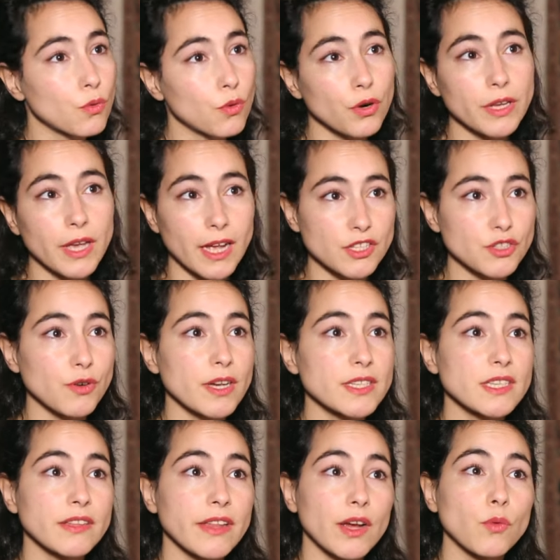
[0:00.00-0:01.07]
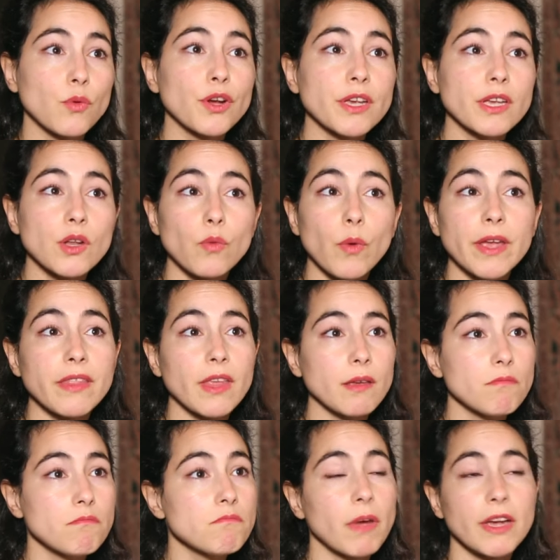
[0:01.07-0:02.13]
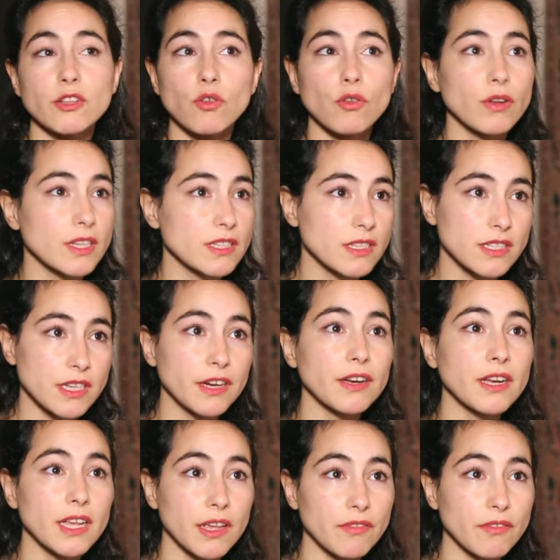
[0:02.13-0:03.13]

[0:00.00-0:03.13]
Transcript: or categorizing their work in a way they might not necessarily